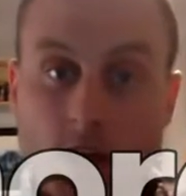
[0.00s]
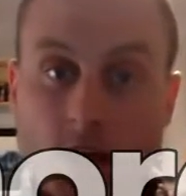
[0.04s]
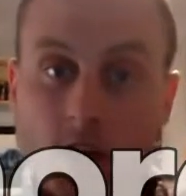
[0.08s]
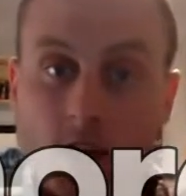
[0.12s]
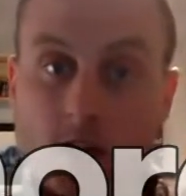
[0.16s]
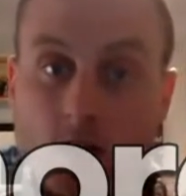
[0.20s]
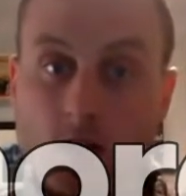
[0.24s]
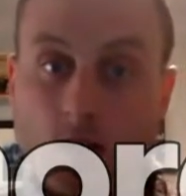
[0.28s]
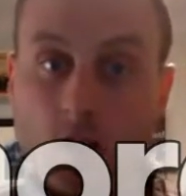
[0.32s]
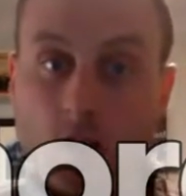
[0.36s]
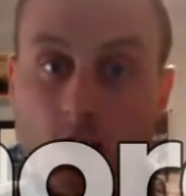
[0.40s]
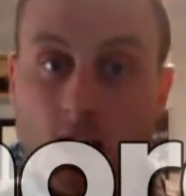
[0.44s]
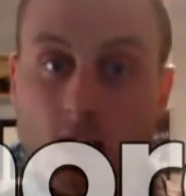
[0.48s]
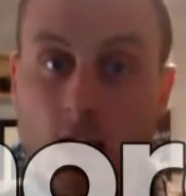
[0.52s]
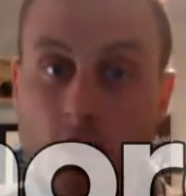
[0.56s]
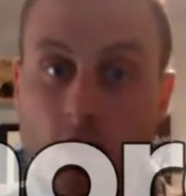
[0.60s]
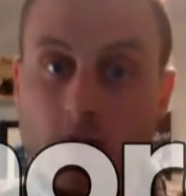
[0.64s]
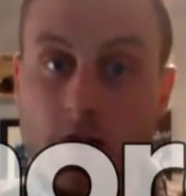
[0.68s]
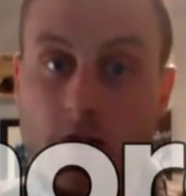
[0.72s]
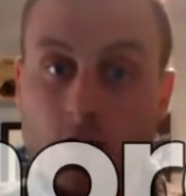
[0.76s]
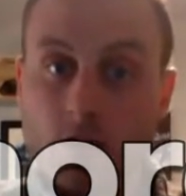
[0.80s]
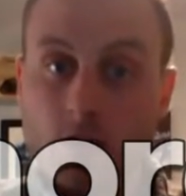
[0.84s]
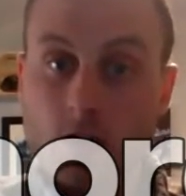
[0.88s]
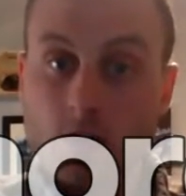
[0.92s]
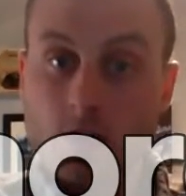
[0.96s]
is all I had
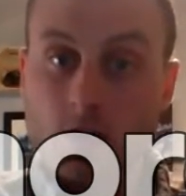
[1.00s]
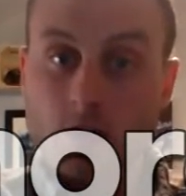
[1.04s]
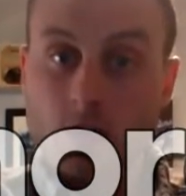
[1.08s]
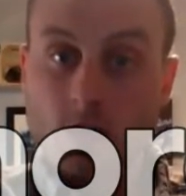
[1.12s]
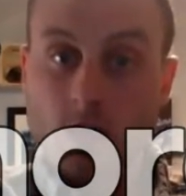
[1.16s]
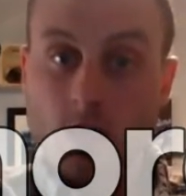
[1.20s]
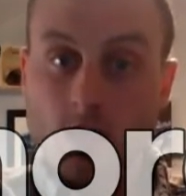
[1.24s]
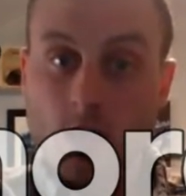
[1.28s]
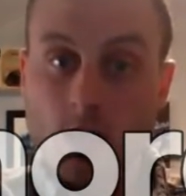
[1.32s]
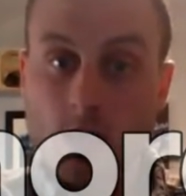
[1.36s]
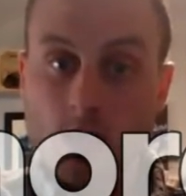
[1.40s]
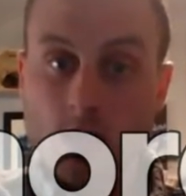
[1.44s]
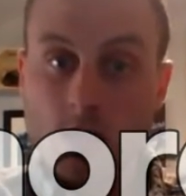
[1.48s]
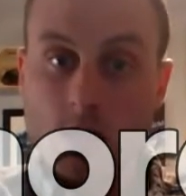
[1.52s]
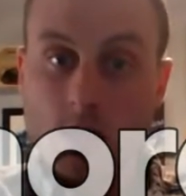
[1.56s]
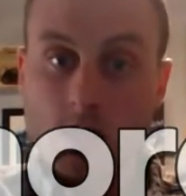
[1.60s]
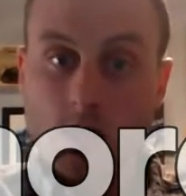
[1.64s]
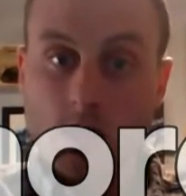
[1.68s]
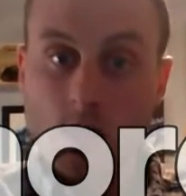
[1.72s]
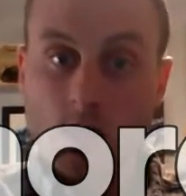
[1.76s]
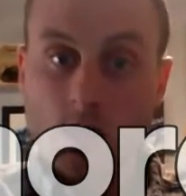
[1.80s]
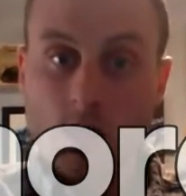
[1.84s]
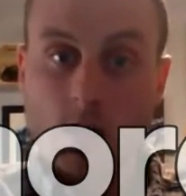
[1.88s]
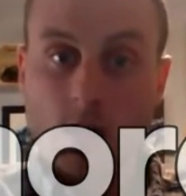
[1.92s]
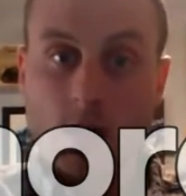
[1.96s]
for you today.
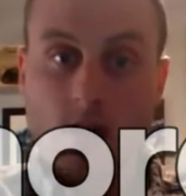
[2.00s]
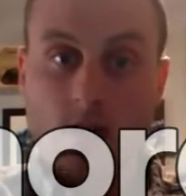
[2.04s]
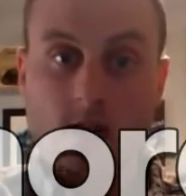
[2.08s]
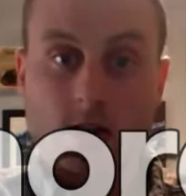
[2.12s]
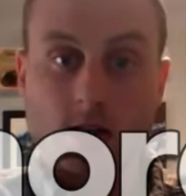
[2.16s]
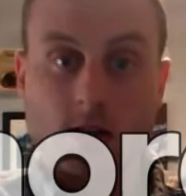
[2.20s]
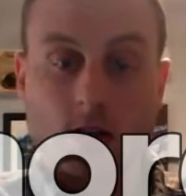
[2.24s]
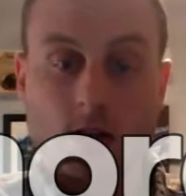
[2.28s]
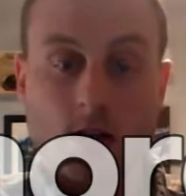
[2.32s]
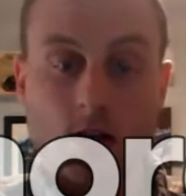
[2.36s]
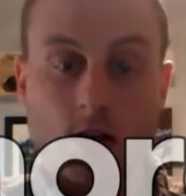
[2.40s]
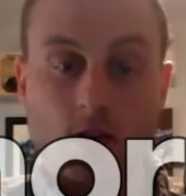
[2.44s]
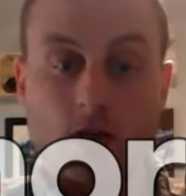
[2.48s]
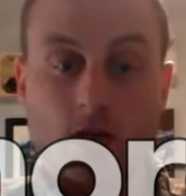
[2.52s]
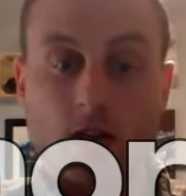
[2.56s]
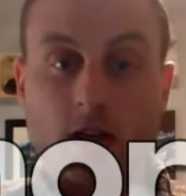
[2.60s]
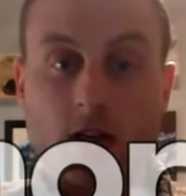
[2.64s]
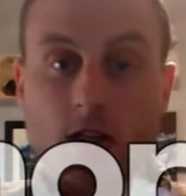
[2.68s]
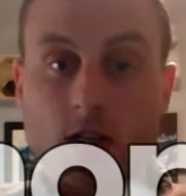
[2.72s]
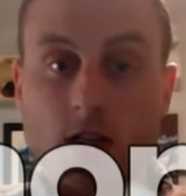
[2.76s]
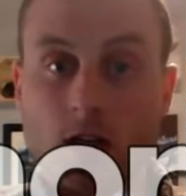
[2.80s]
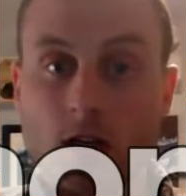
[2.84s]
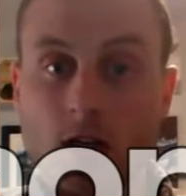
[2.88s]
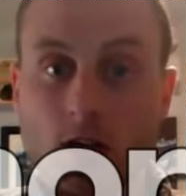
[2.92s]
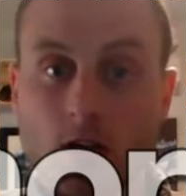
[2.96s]
Is there any
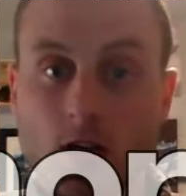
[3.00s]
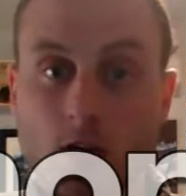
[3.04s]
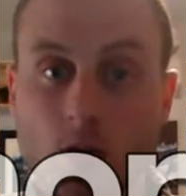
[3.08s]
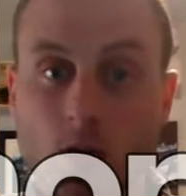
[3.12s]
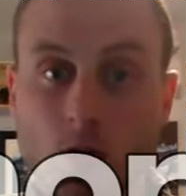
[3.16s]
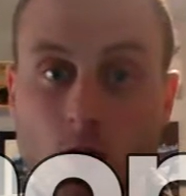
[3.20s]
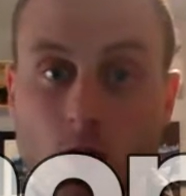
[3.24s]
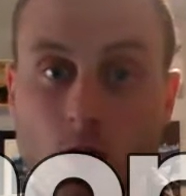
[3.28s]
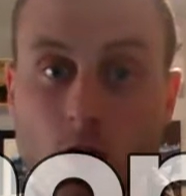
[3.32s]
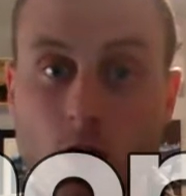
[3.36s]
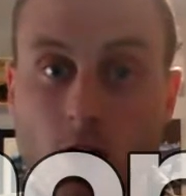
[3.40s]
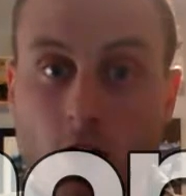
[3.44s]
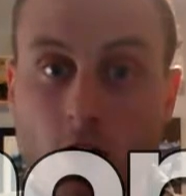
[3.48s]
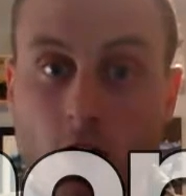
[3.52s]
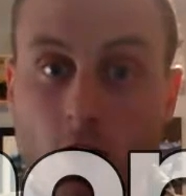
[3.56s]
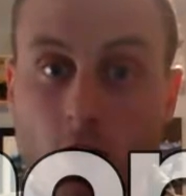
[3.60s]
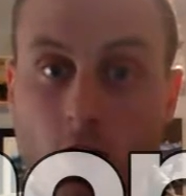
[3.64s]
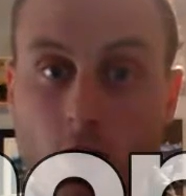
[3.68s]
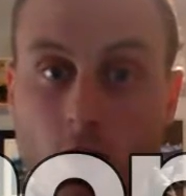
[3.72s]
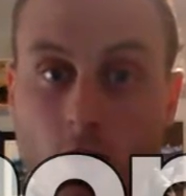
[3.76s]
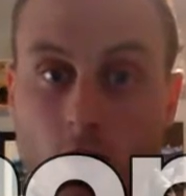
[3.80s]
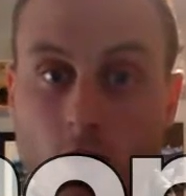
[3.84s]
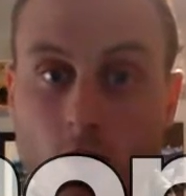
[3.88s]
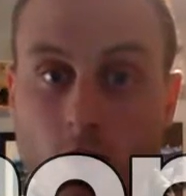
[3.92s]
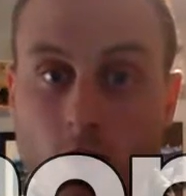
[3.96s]
reason you wouldn't want to go
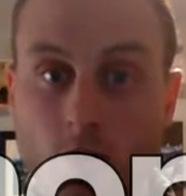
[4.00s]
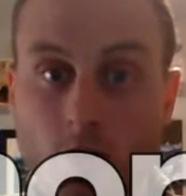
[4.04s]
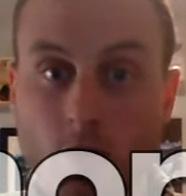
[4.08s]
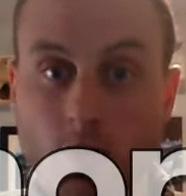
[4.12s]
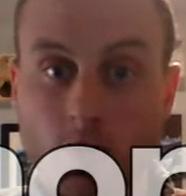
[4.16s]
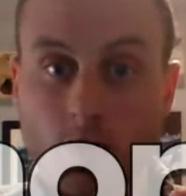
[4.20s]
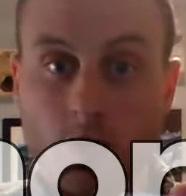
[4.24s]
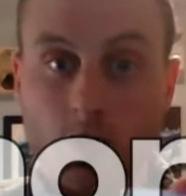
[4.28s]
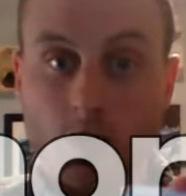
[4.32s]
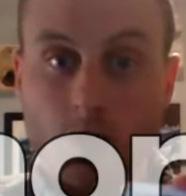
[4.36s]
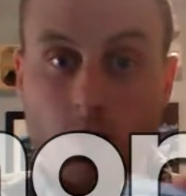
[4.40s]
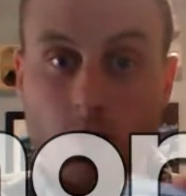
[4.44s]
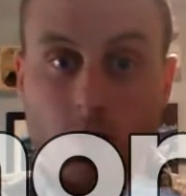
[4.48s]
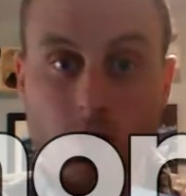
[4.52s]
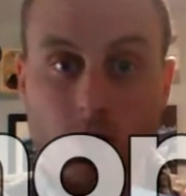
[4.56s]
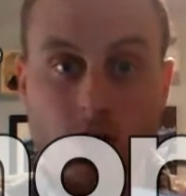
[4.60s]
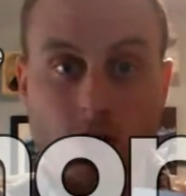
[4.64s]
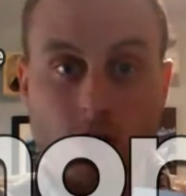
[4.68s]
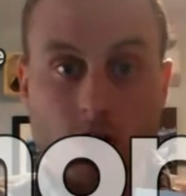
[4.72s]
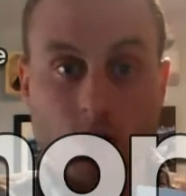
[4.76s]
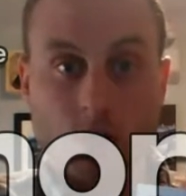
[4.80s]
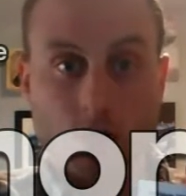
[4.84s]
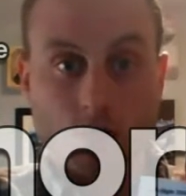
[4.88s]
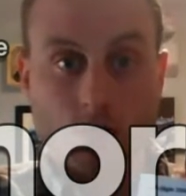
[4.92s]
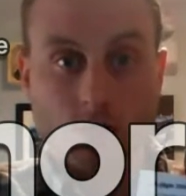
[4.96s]
forward with
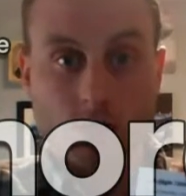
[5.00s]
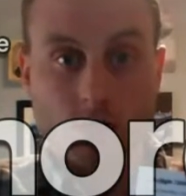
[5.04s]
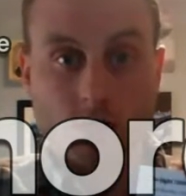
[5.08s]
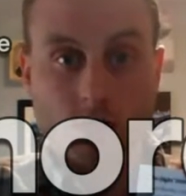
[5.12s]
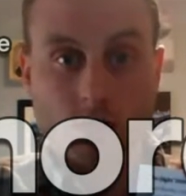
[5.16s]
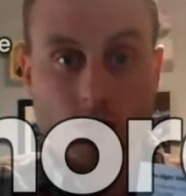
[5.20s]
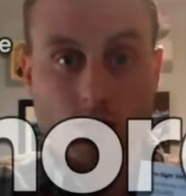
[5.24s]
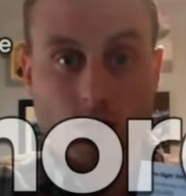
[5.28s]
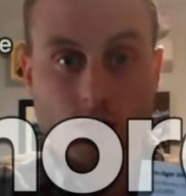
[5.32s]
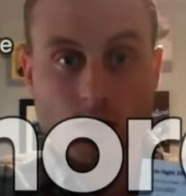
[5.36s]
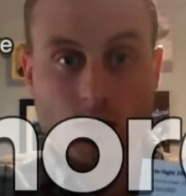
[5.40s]
purchasing one of these?